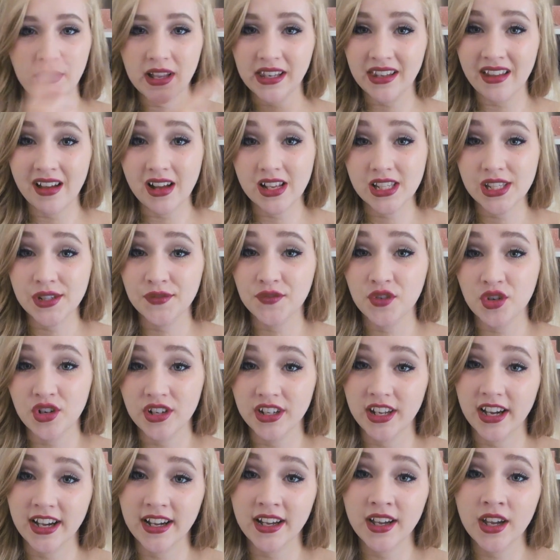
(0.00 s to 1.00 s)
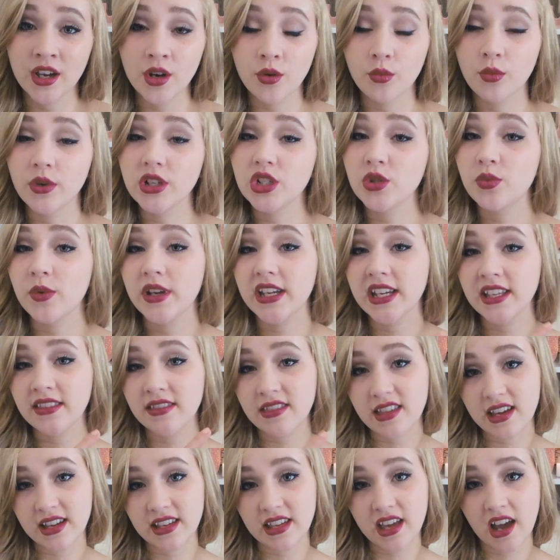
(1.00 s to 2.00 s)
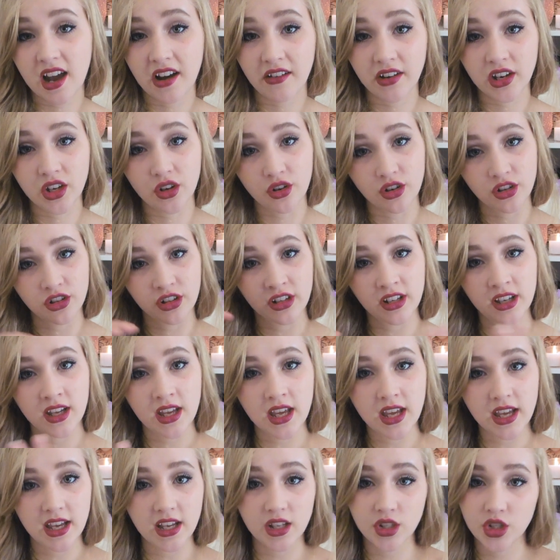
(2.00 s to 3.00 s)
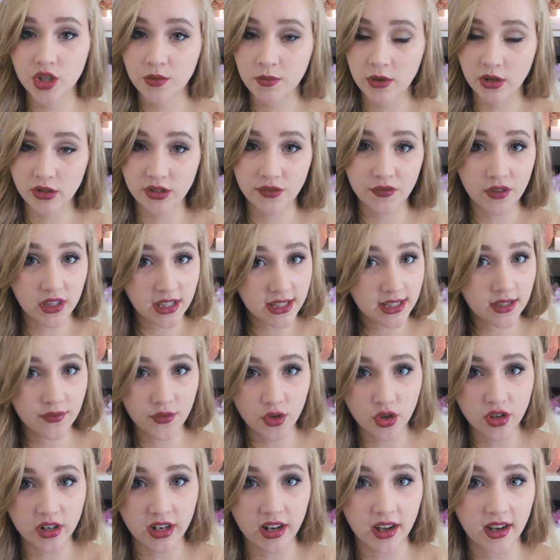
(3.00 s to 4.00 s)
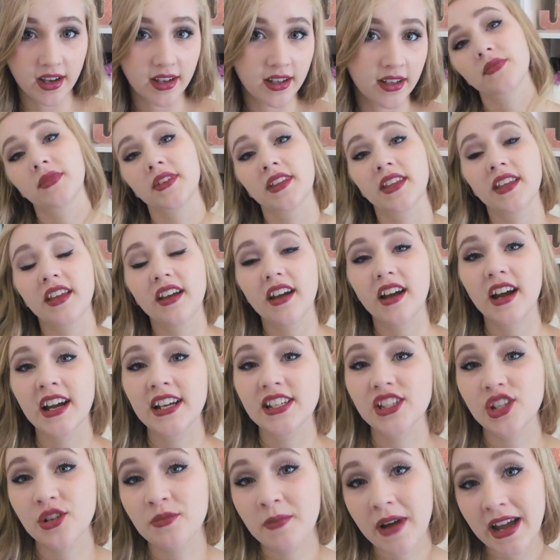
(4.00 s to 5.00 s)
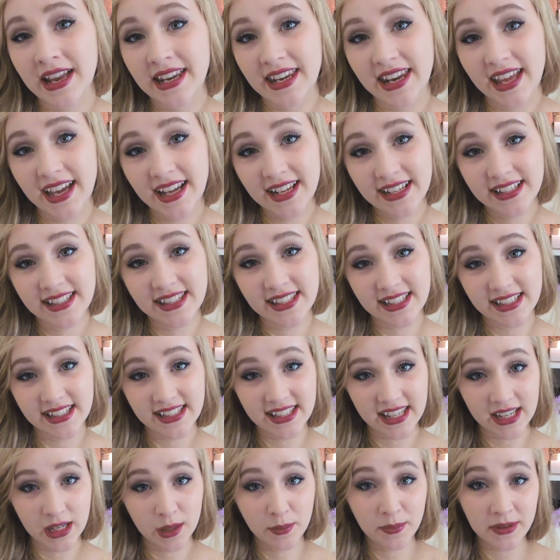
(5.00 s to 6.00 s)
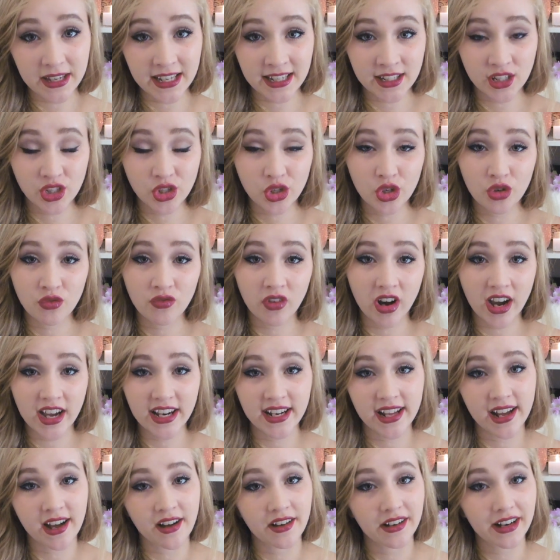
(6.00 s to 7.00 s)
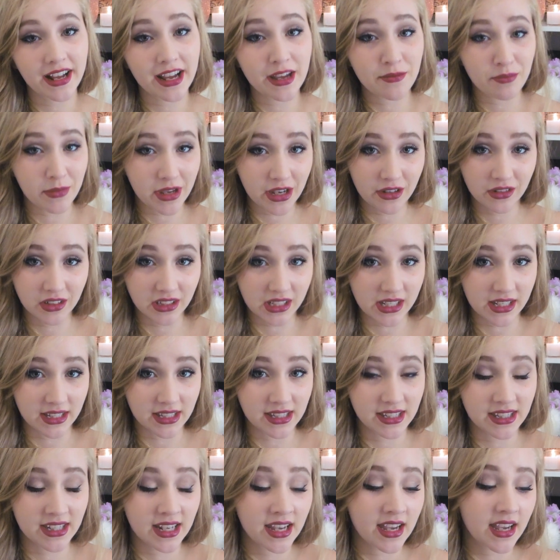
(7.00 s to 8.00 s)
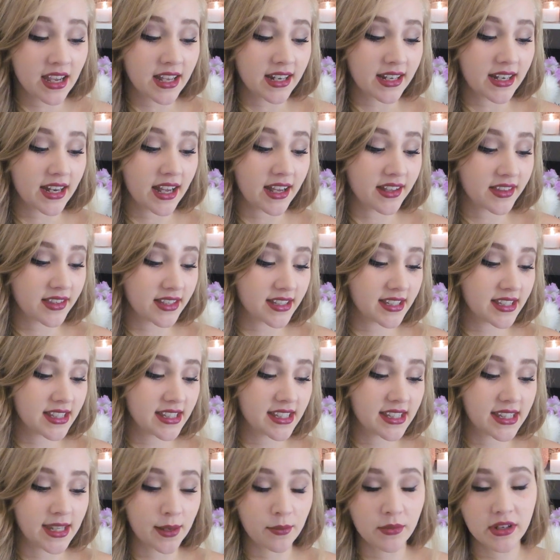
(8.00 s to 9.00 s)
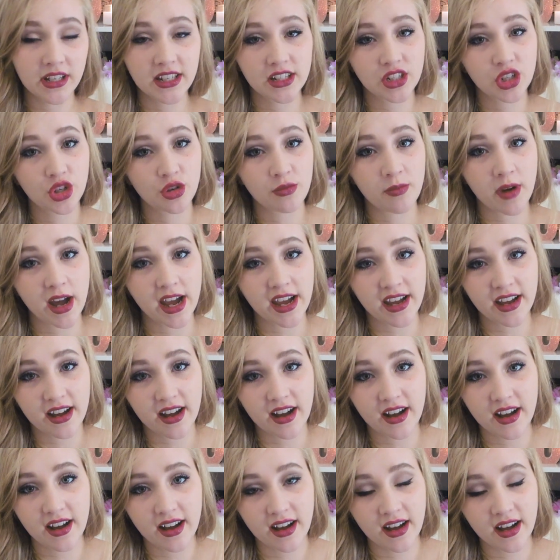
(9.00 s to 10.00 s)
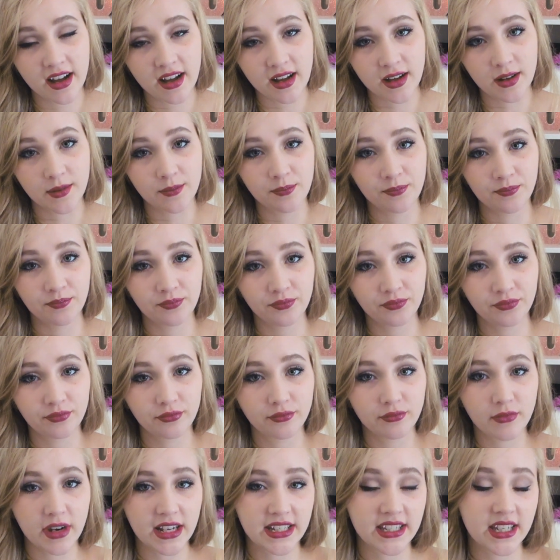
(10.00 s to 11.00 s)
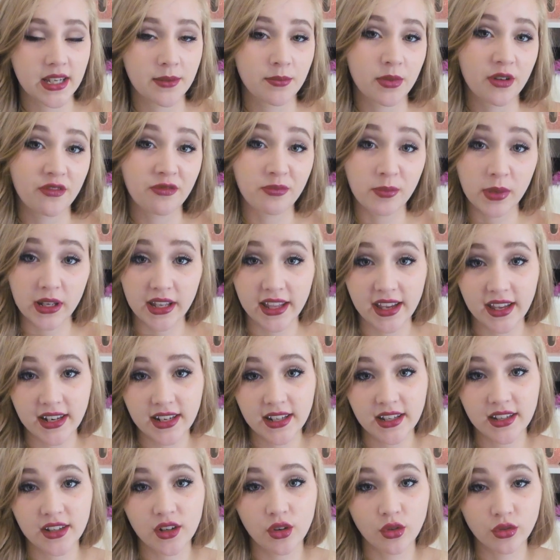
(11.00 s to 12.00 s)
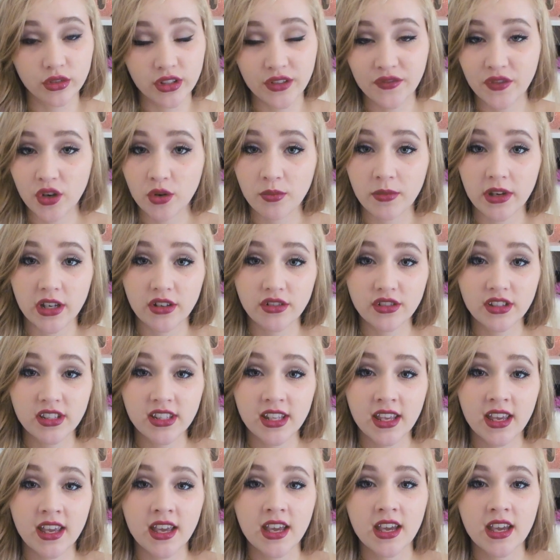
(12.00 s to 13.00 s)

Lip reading: last fortnight, which we can then carry on into meals for this fortnight. Alright, so my next tip is to write out a meal list. Now this is similar to my my tip of planning all of your meals,